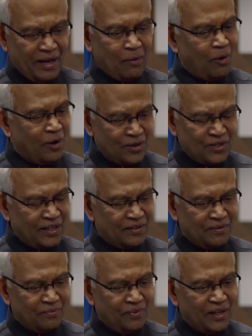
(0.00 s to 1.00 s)
awards
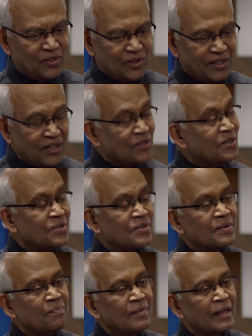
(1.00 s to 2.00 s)
and felicitations,